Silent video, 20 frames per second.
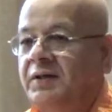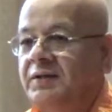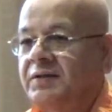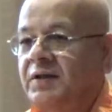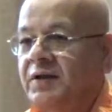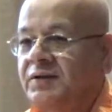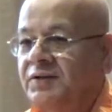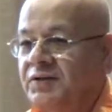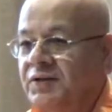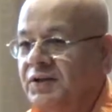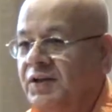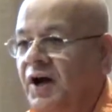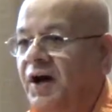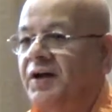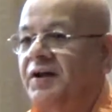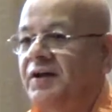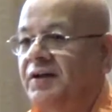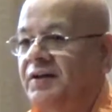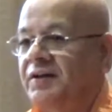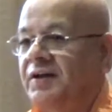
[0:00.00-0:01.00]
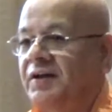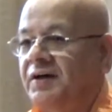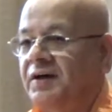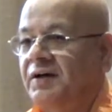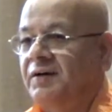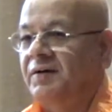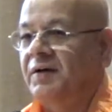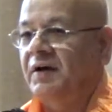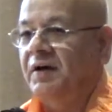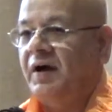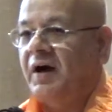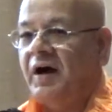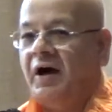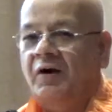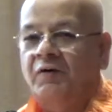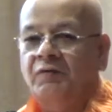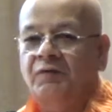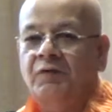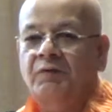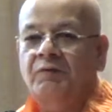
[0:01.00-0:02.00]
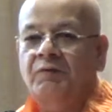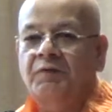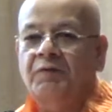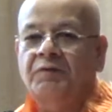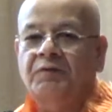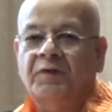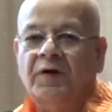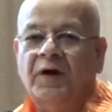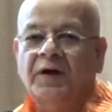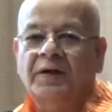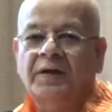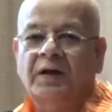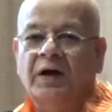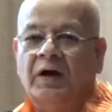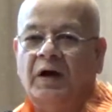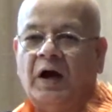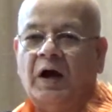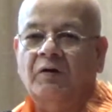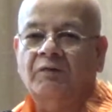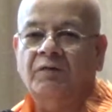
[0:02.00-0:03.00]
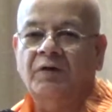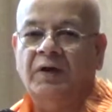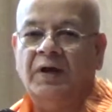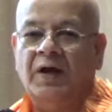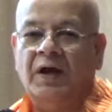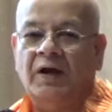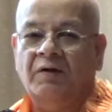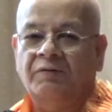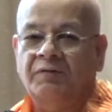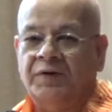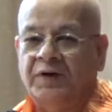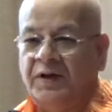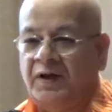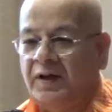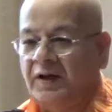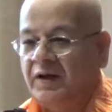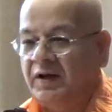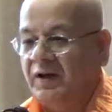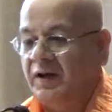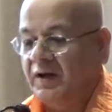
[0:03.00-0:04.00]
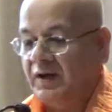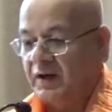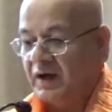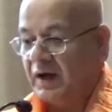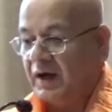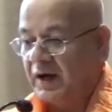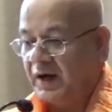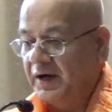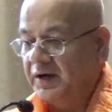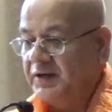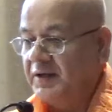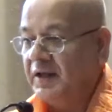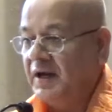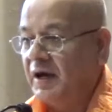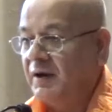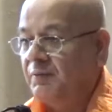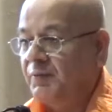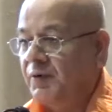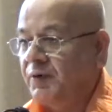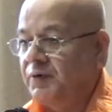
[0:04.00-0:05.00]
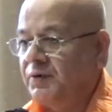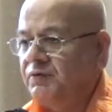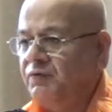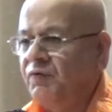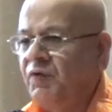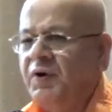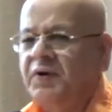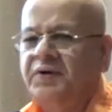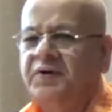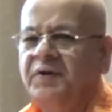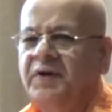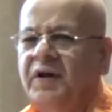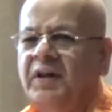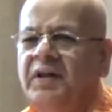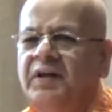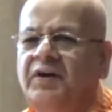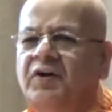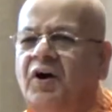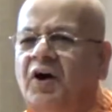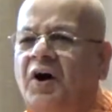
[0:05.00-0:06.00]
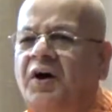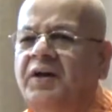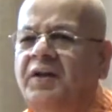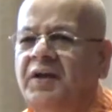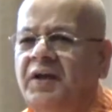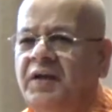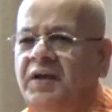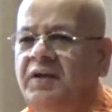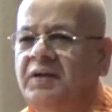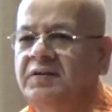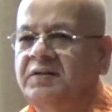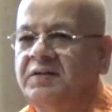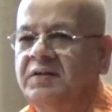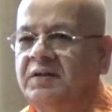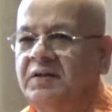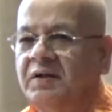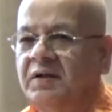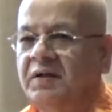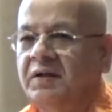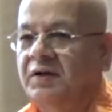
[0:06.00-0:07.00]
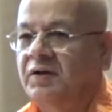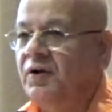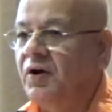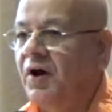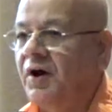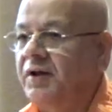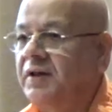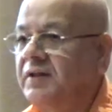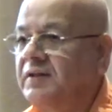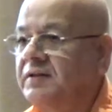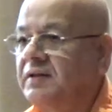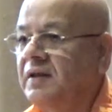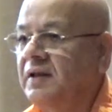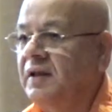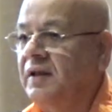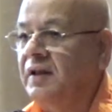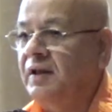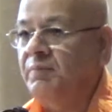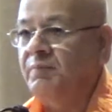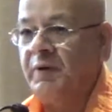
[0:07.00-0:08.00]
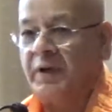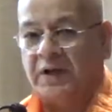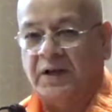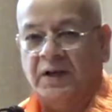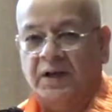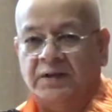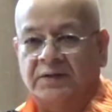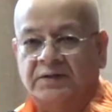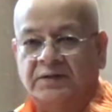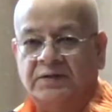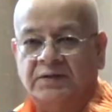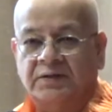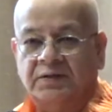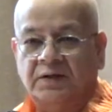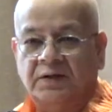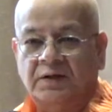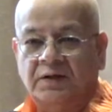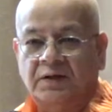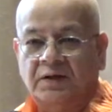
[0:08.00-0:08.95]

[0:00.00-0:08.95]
the Satchidananda. How will we find? How will we have real idea about what really God is? God is limitless.